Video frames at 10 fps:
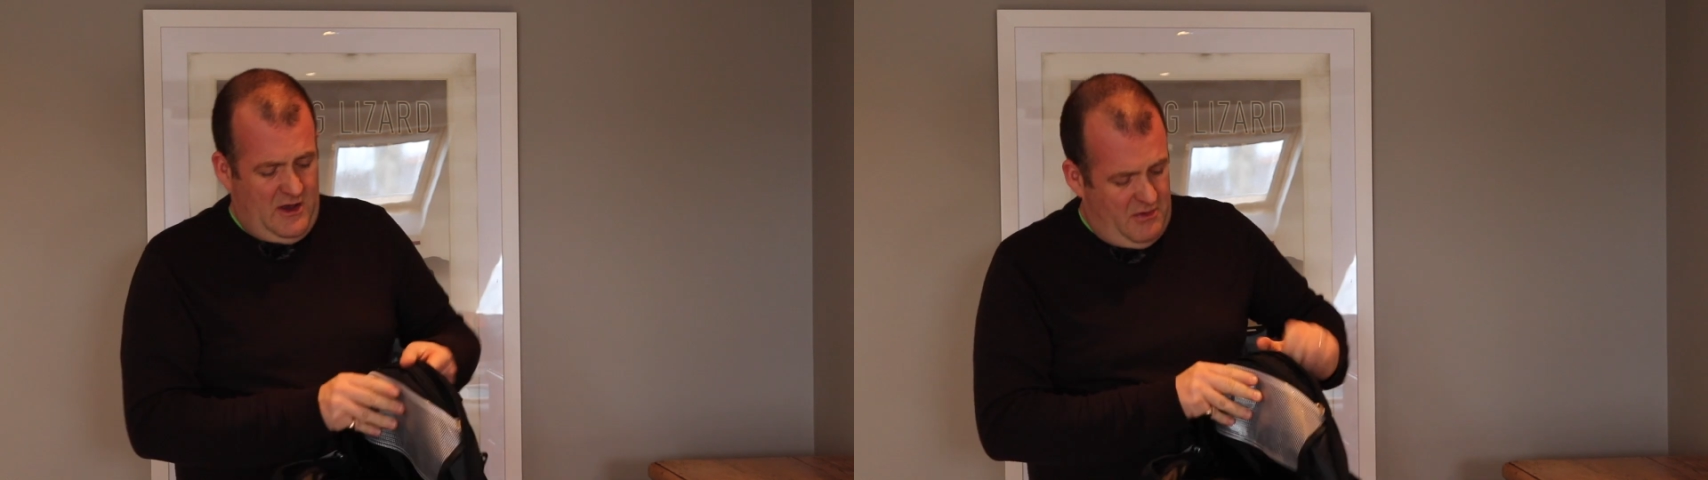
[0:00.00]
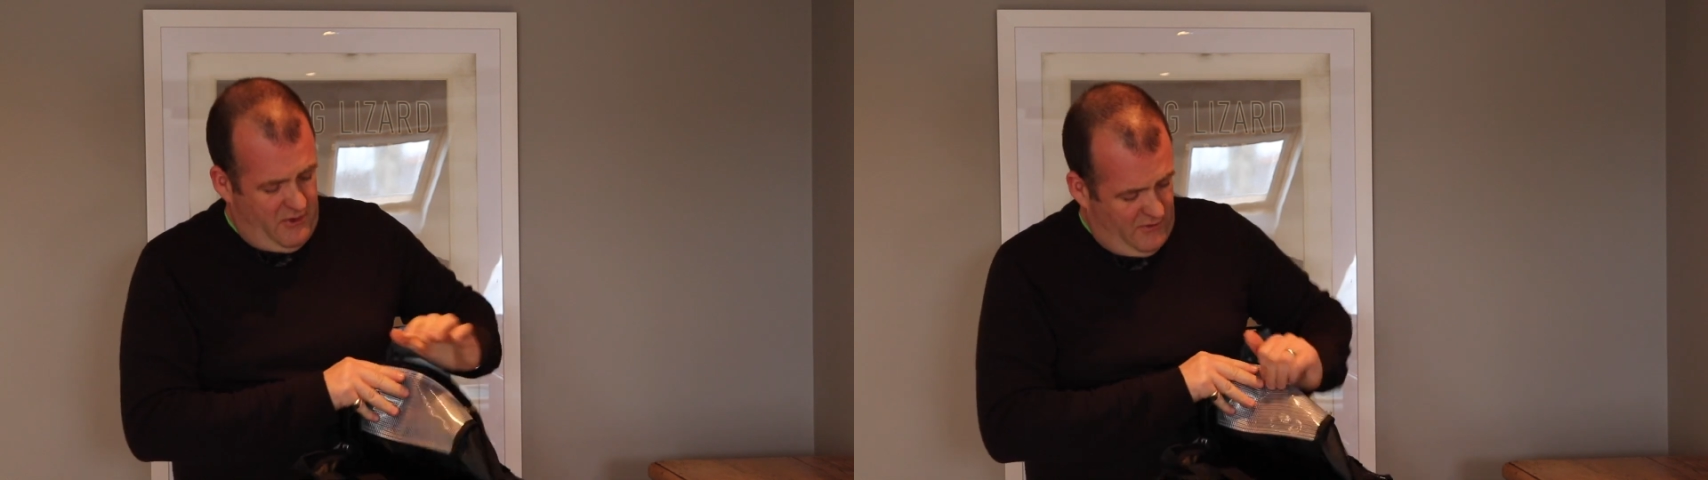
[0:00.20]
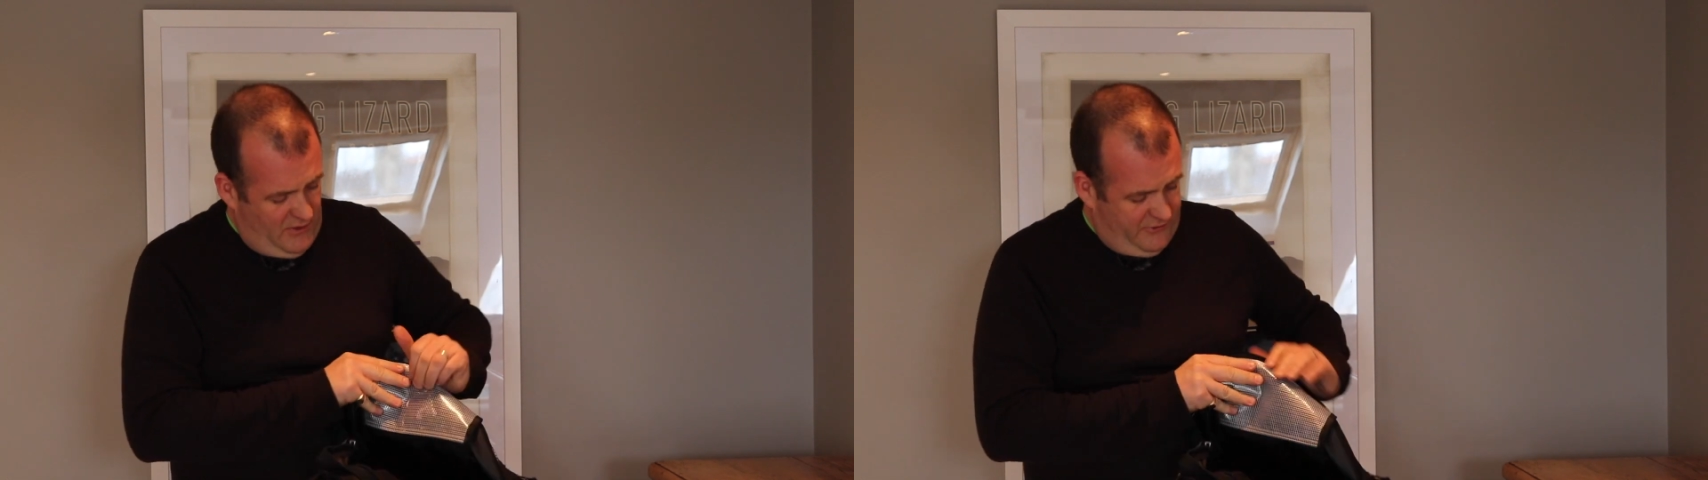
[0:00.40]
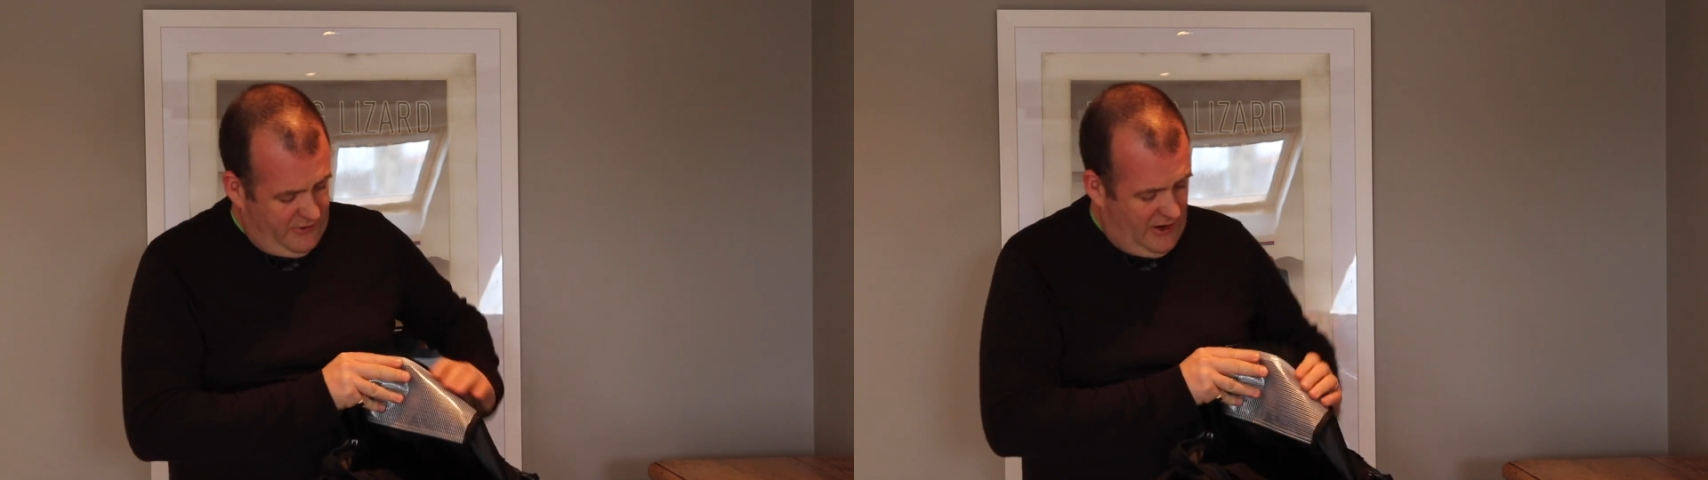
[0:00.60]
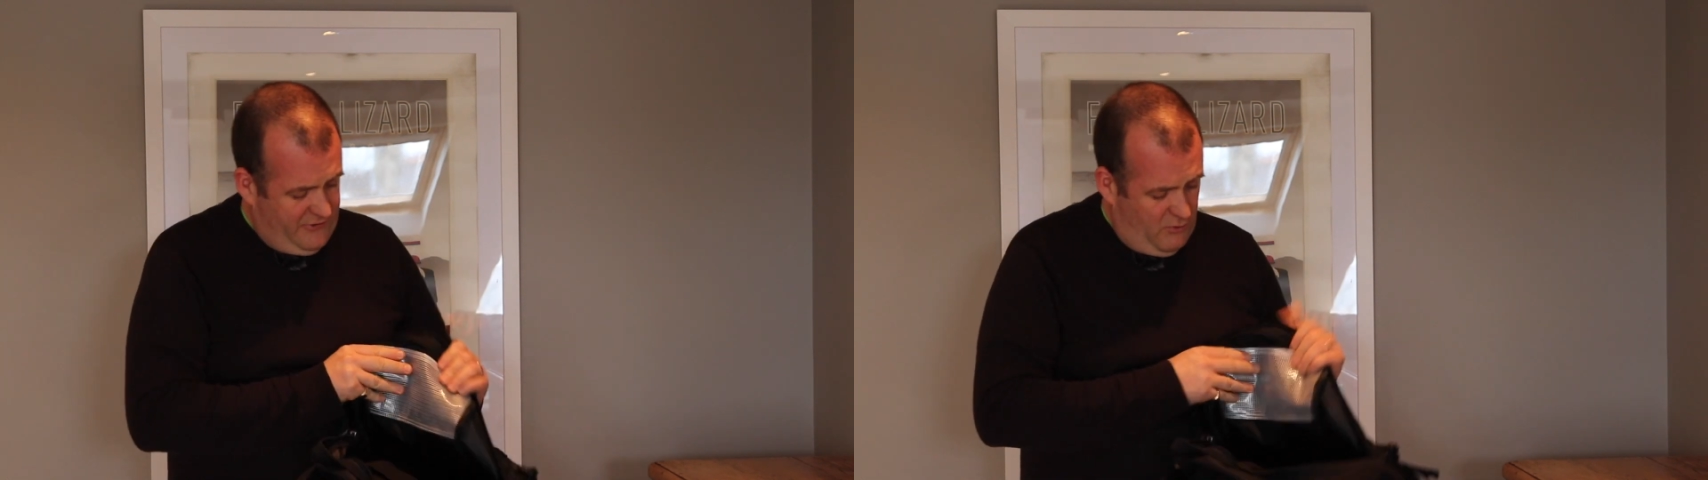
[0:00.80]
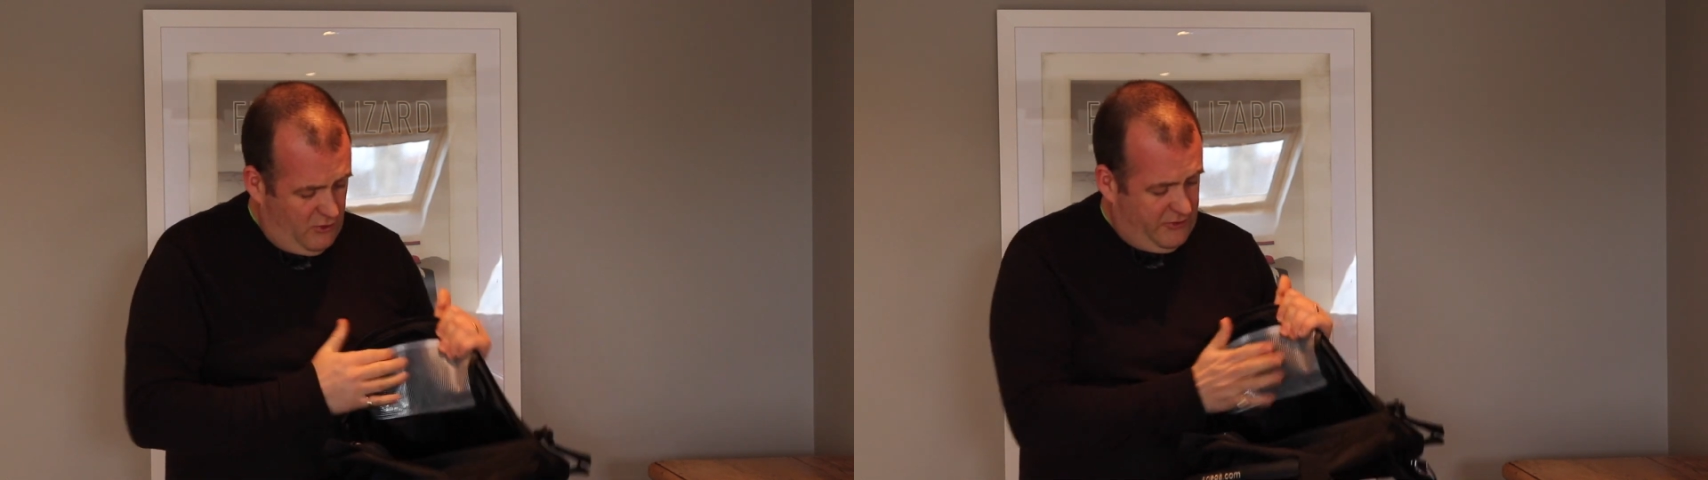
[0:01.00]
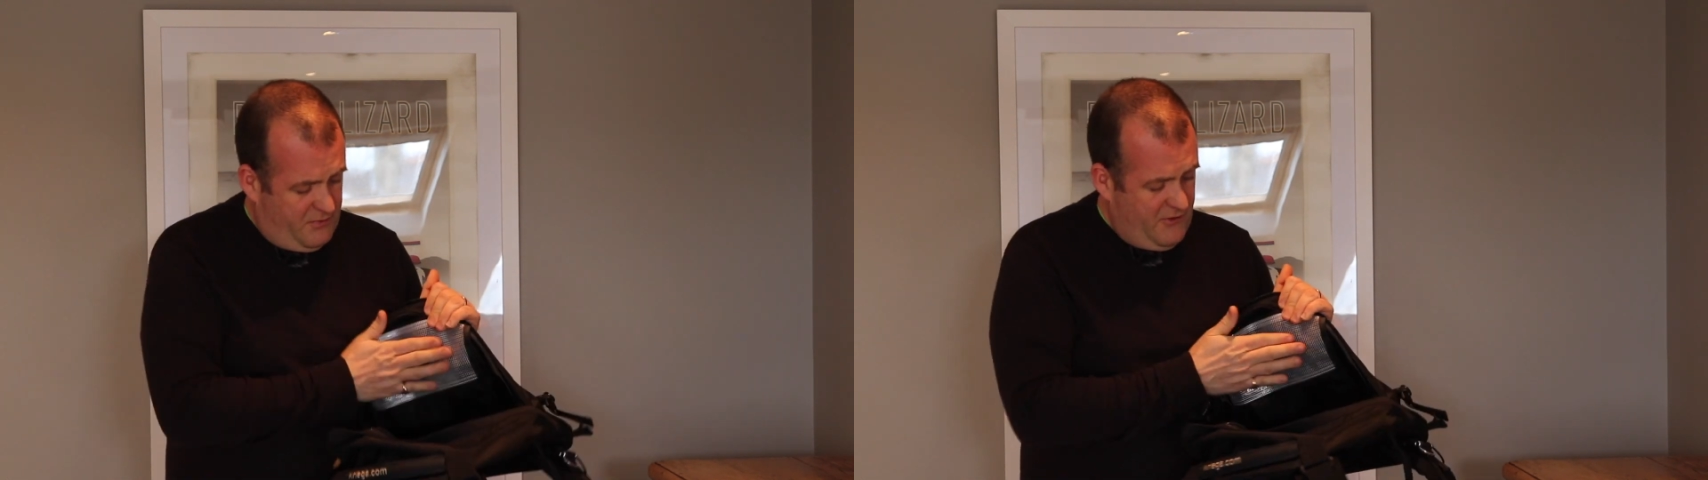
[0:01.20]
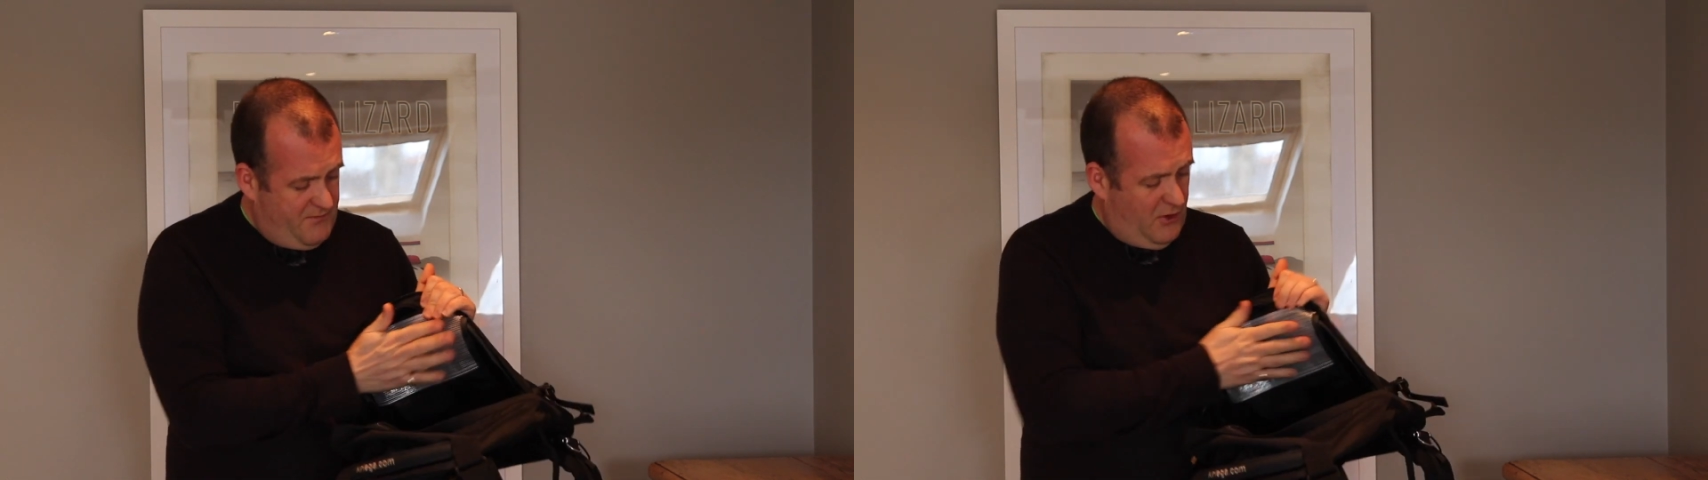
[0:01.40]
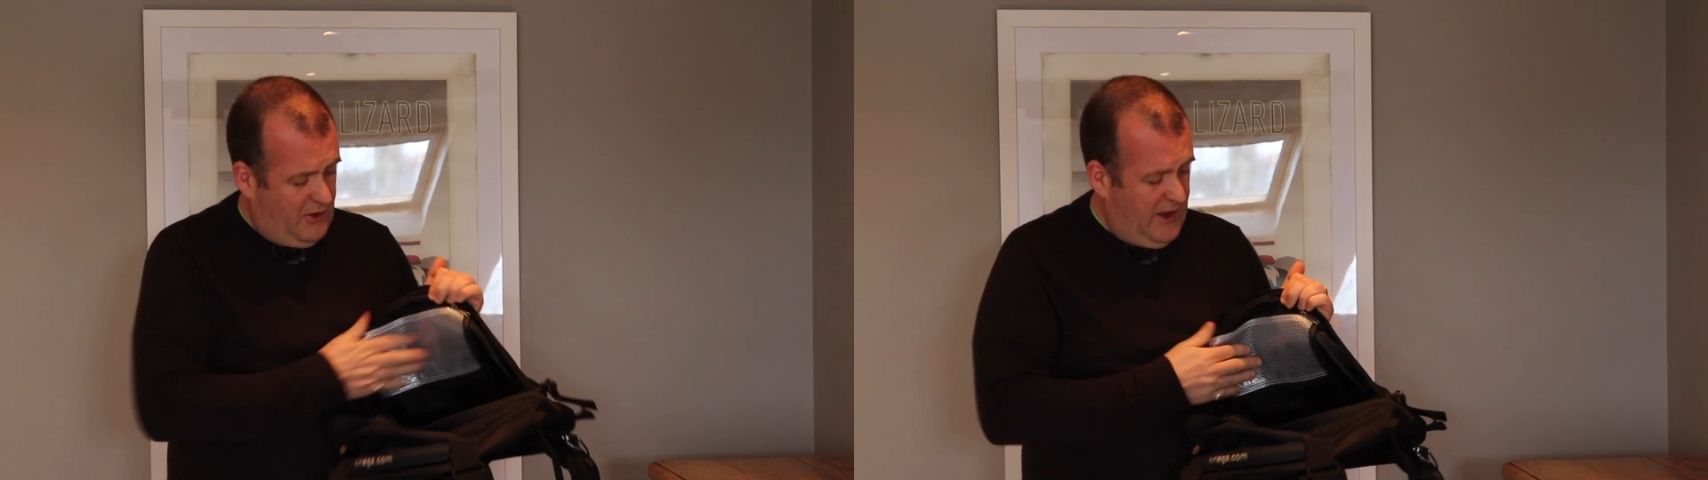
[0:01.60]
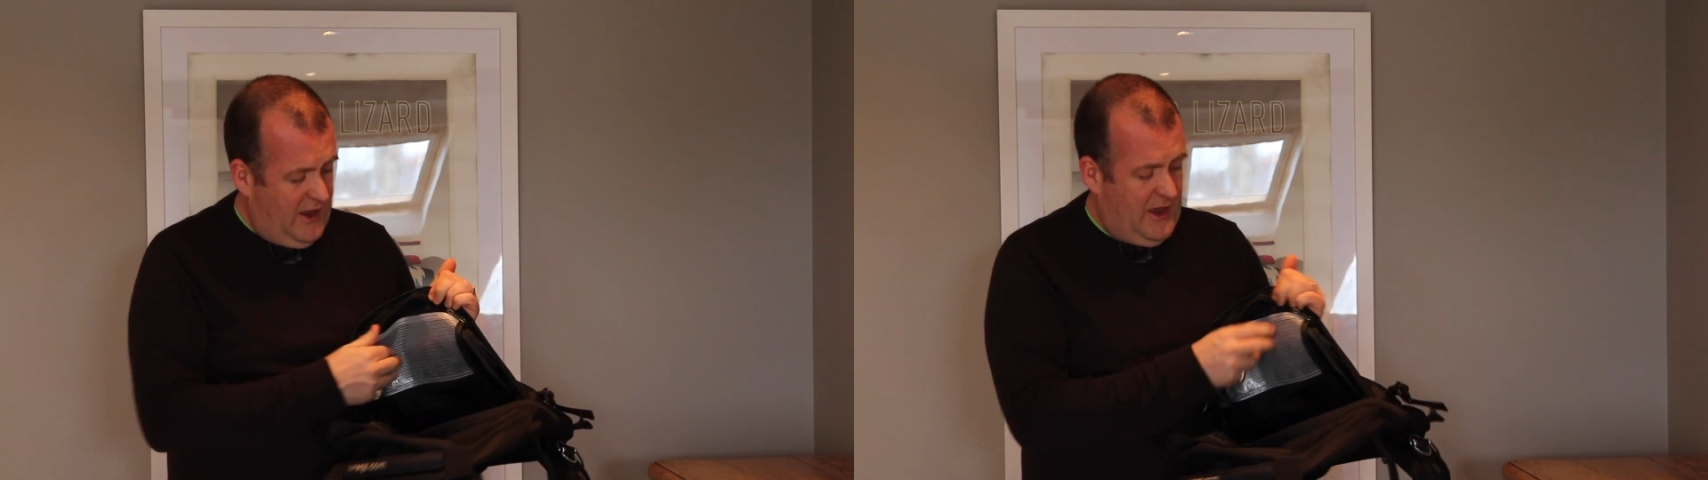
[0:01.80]
But you've got this nice waterproof
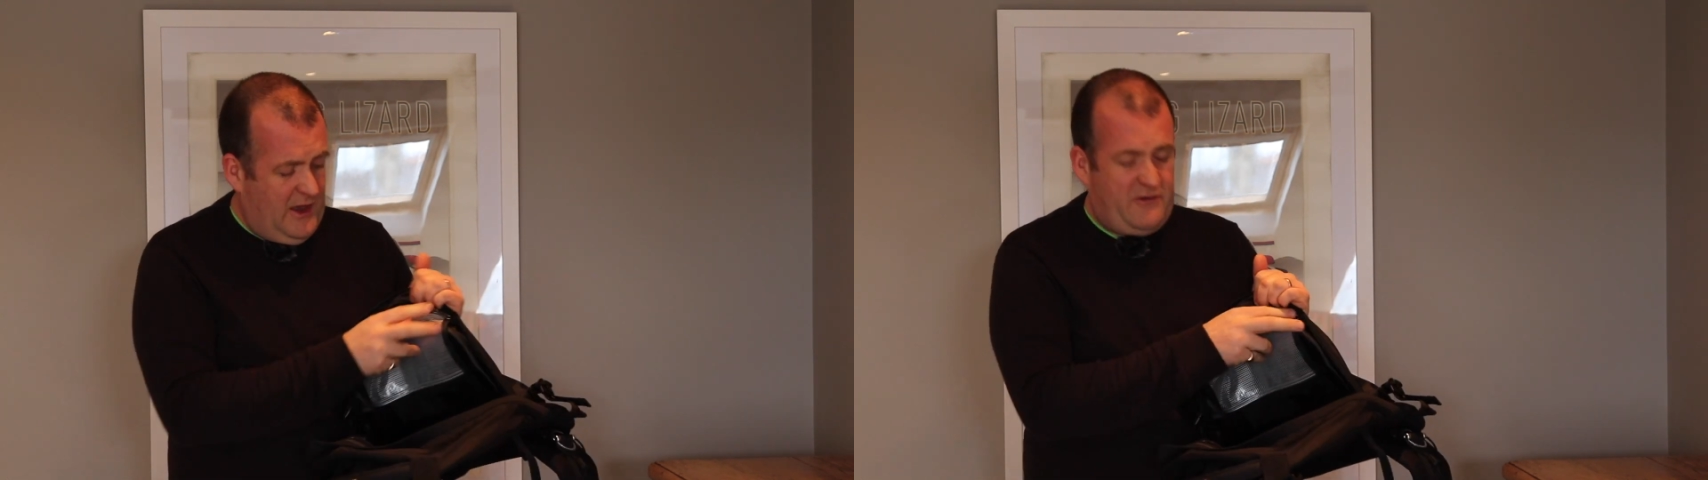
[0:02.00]
pocket here,